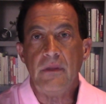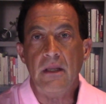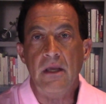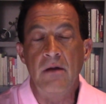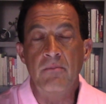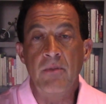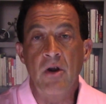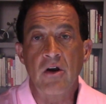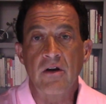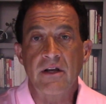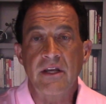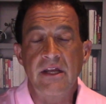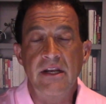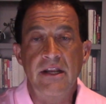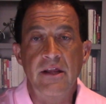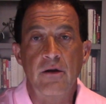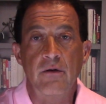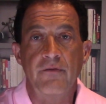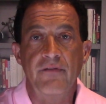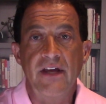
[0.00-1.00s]
American
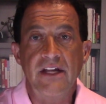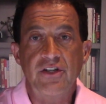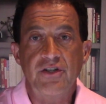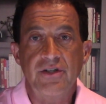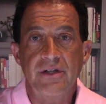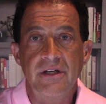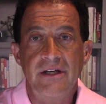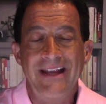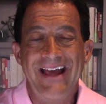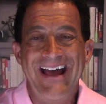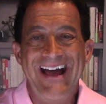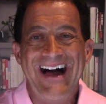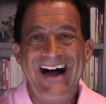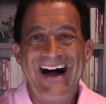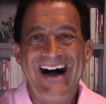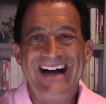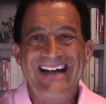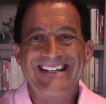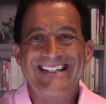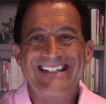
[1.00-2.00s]
intervention.
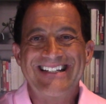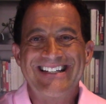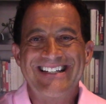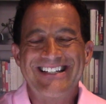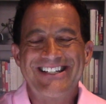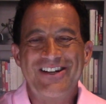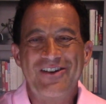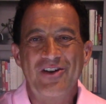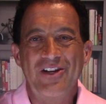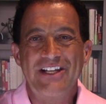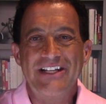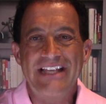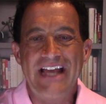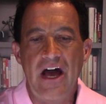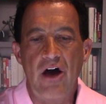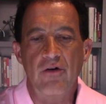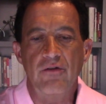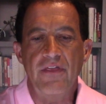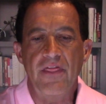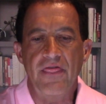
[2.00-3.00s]
I sincerely
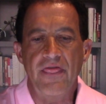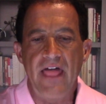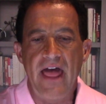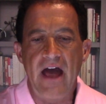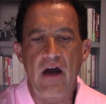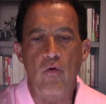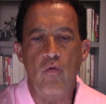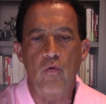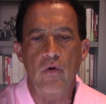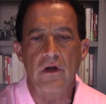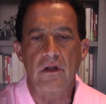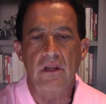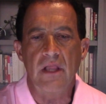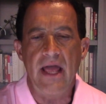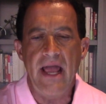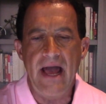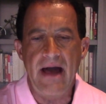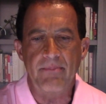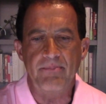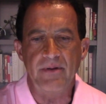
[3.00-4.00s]
doubt that will
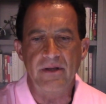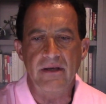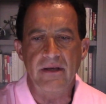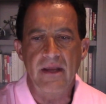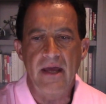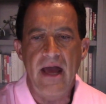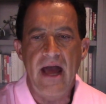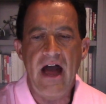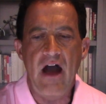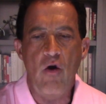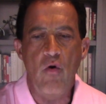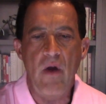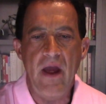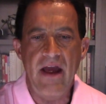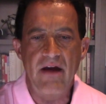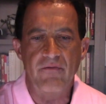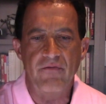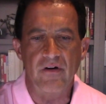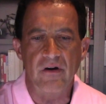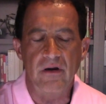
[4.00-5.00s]
happen.
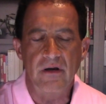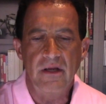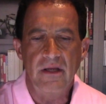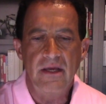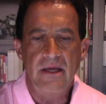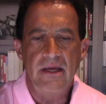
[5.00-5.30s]
However,